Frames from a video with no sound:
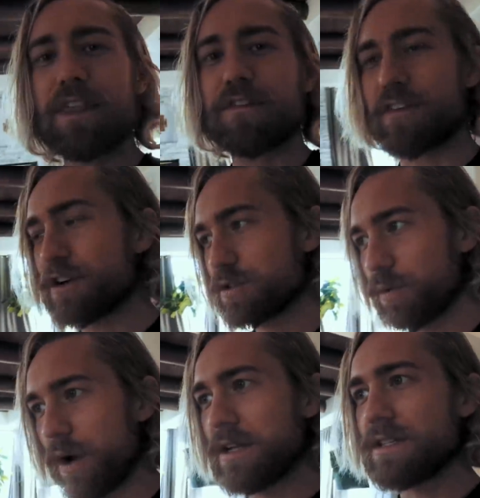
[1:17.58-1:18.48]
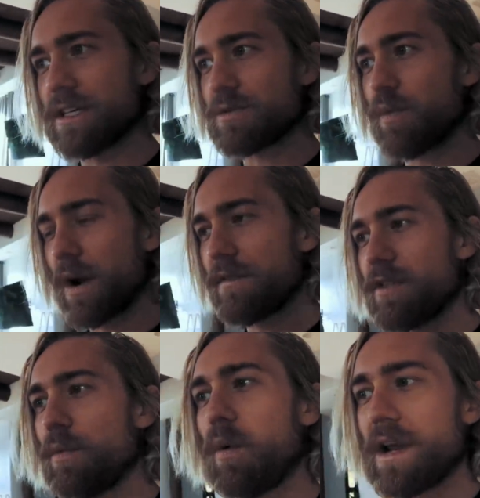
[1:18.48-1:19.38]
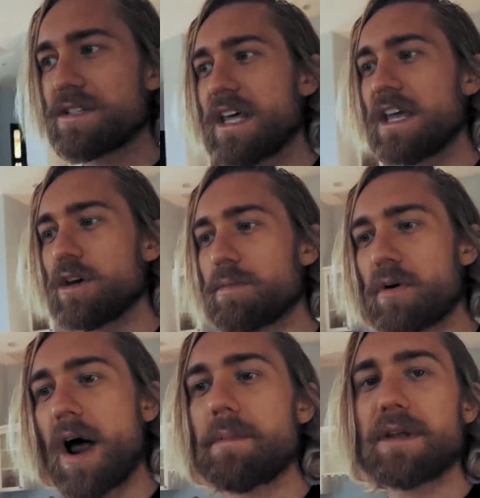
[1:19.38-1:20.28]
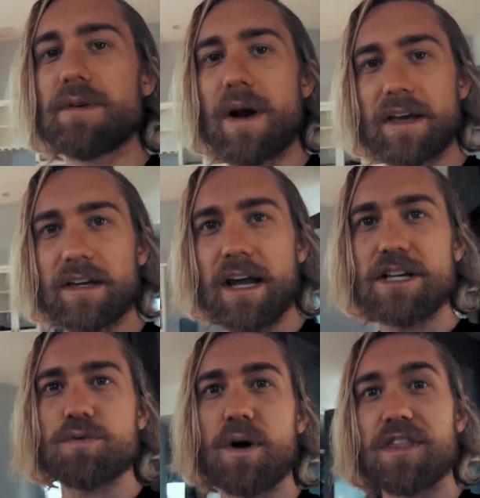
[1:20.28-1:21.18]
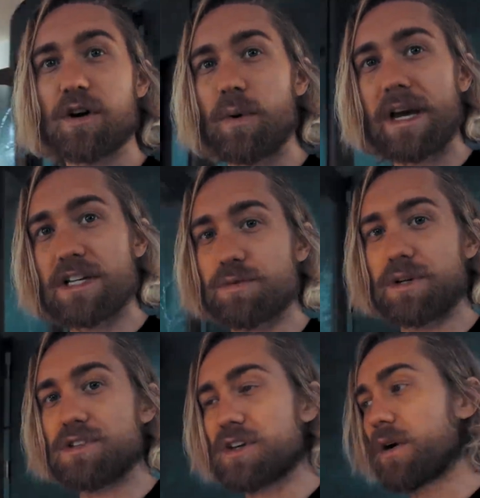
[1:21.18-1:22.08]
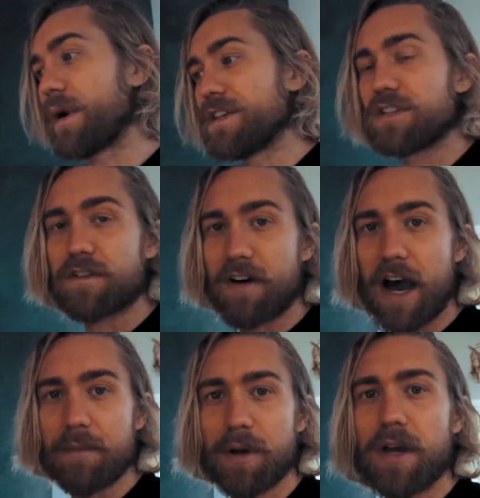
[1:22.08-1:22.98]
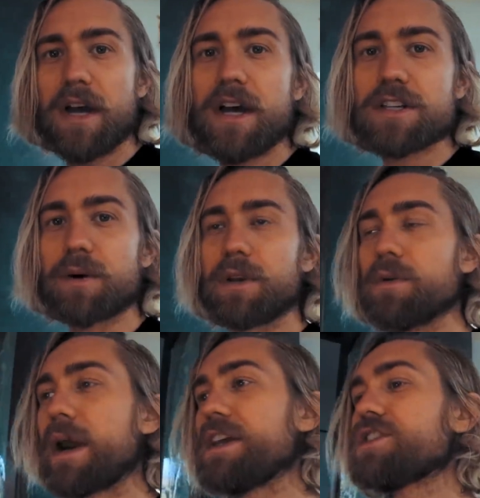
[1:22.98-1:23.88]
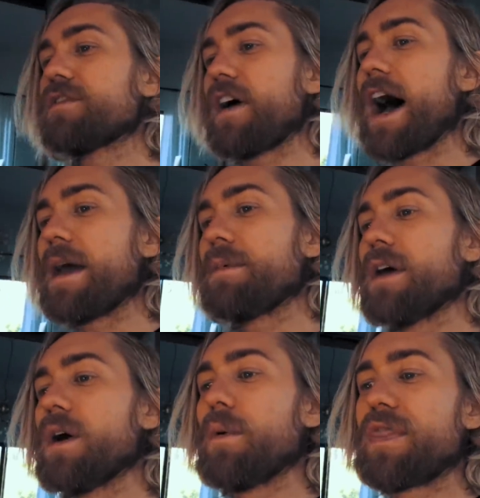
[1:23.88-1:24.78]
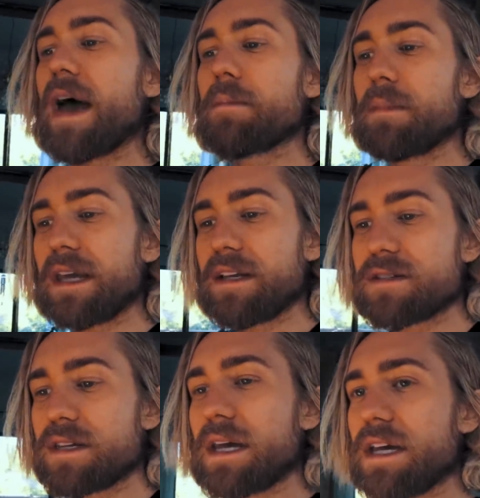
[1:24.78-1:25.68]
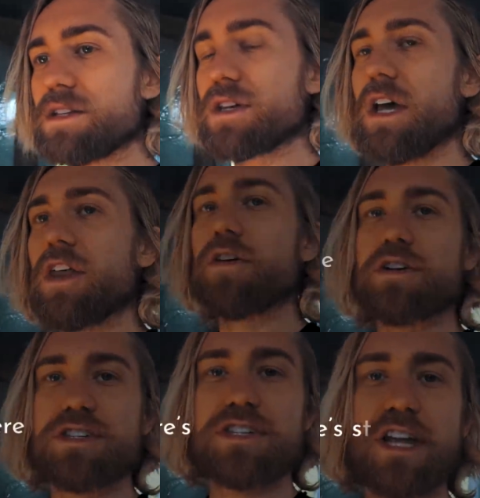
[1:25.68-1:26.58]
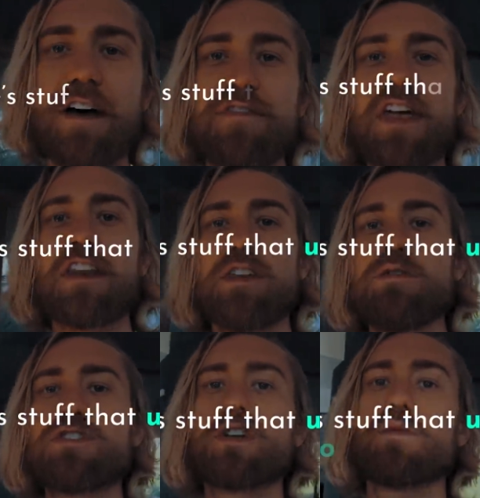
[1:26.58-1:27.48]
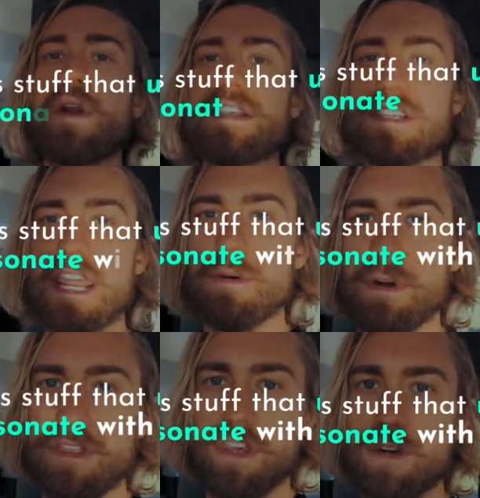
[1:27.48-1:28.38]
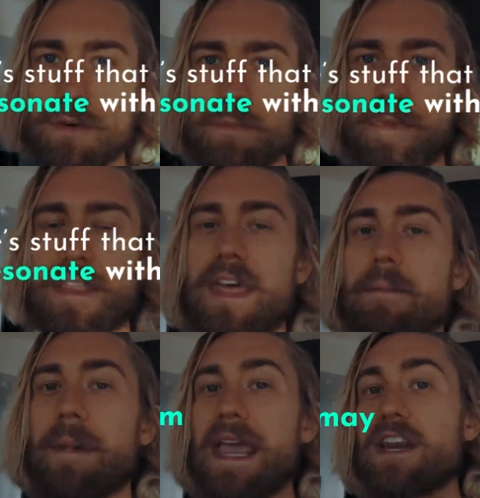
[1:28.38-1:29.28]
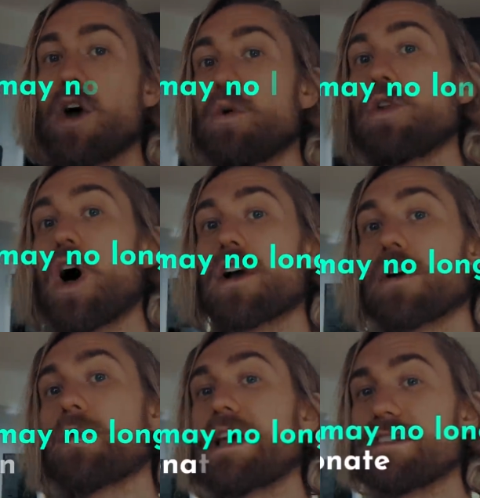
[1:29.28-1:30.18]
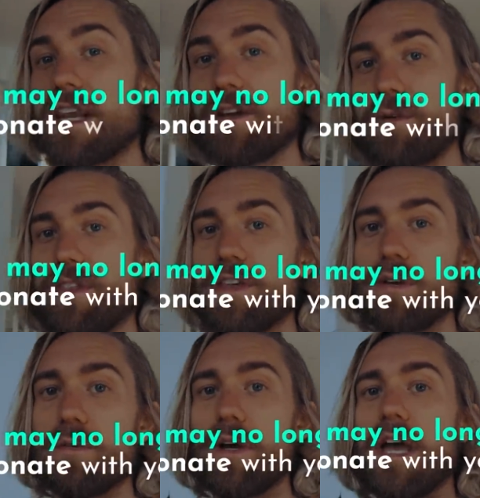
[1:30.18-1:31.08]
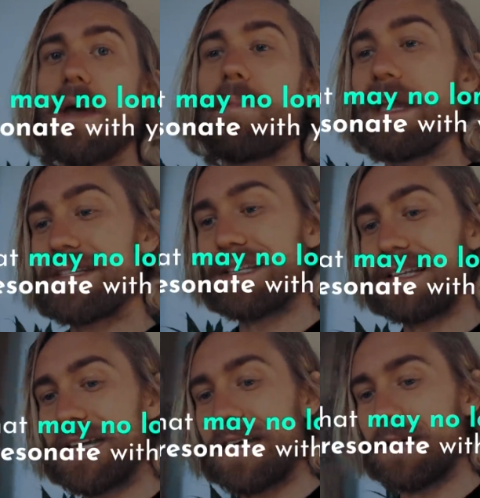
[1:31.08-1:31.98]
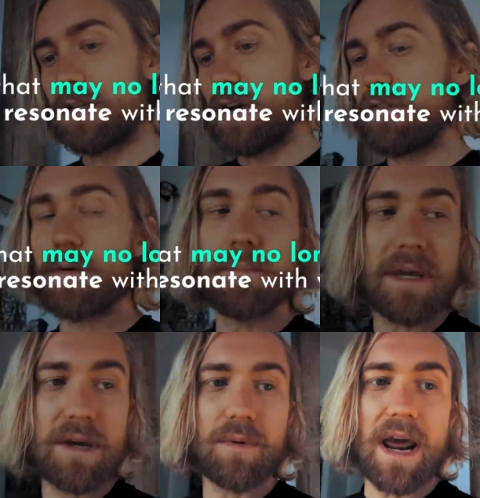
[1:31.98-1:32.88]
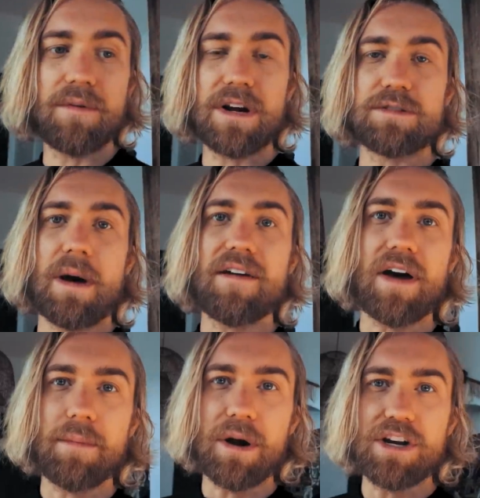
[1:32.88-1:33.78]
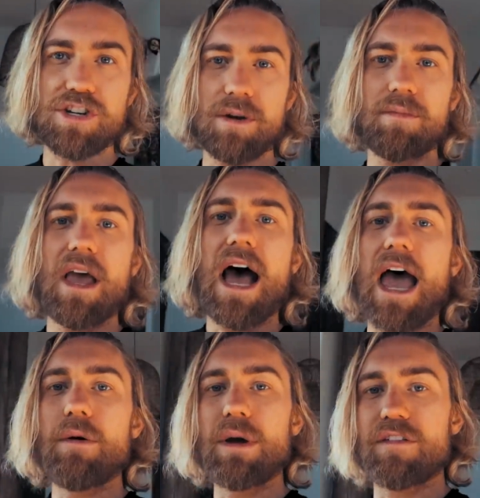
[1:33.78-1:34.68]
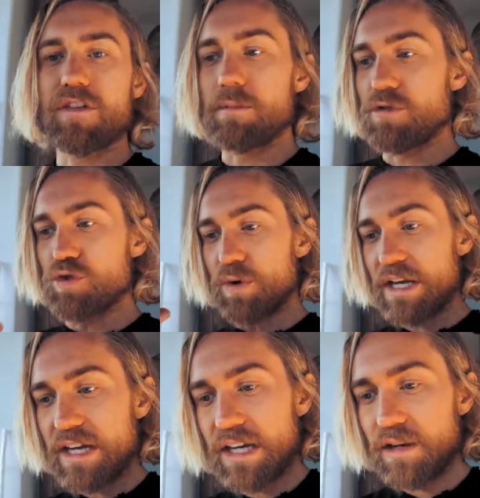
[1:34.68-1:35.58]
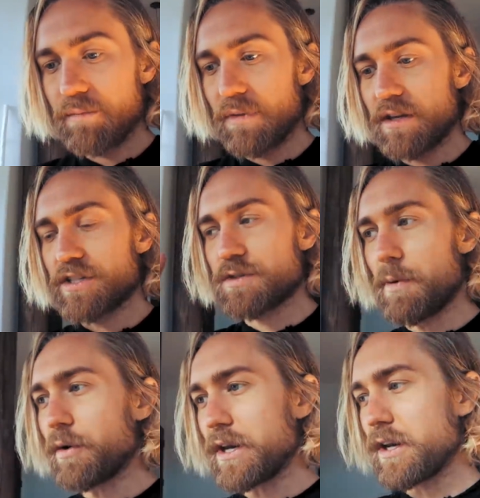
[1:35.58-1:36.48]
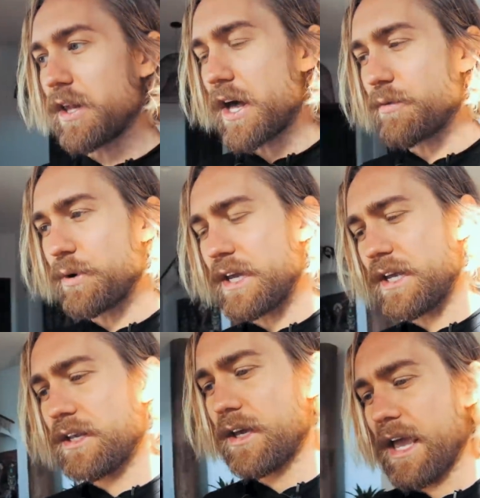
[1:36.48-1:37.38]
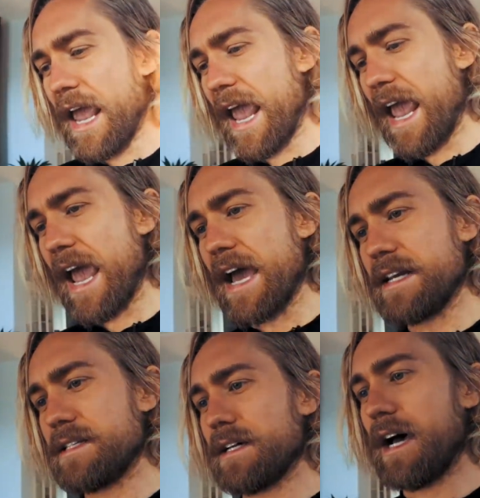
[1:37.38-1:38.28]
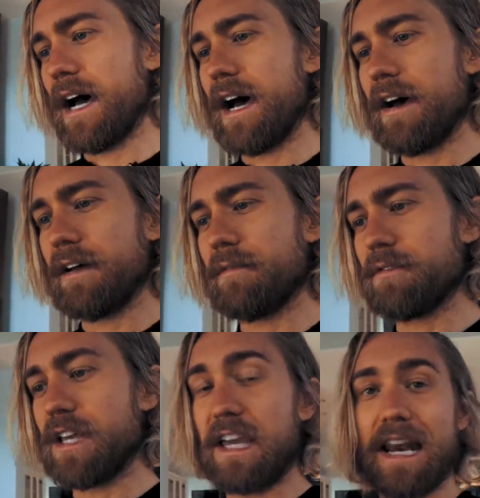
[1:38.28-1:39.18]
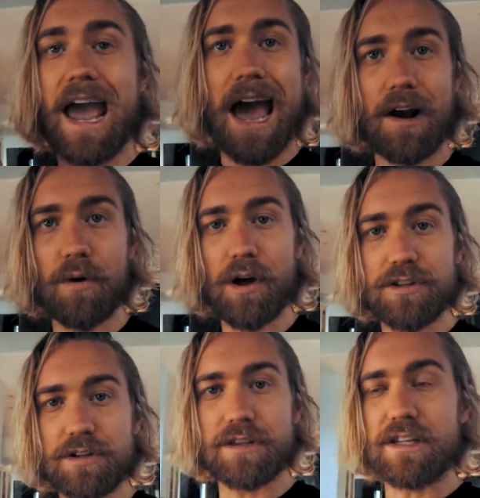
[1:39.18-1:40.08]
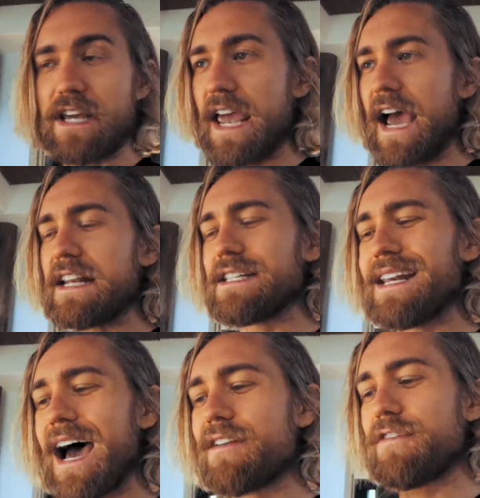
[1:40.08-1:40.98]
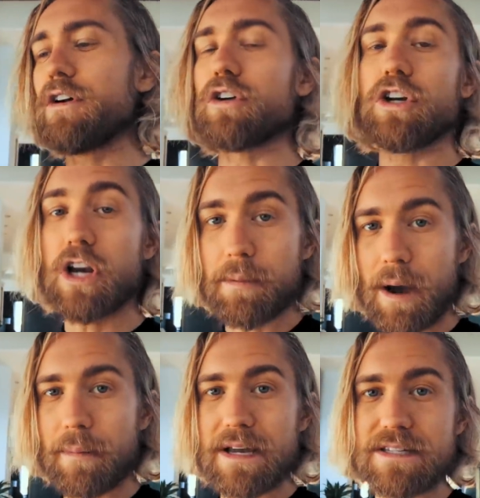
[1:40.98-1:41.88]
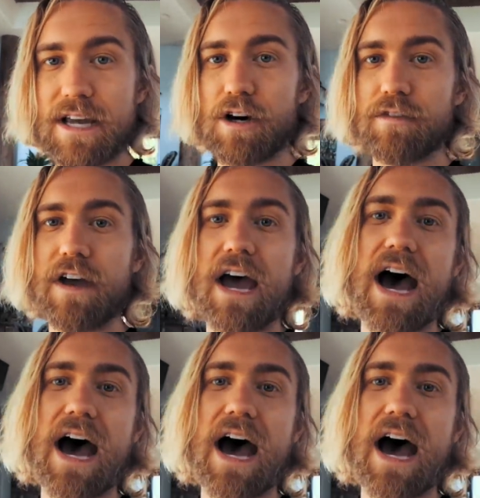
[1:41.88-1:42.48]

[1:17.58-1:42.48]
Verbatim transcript: one of the first ones is one of the ones that you'll probably recognize one of the quickest when you start raising your vibe. So when you raise your vibe, what that means is there's stuff that used to resonate with you that may no longer resonate with you. Basically, you know, for me, when I raised my vibration, I went from drinking, smoking a lot of weed, and taking Adderall during the day. I did not feel good about myself.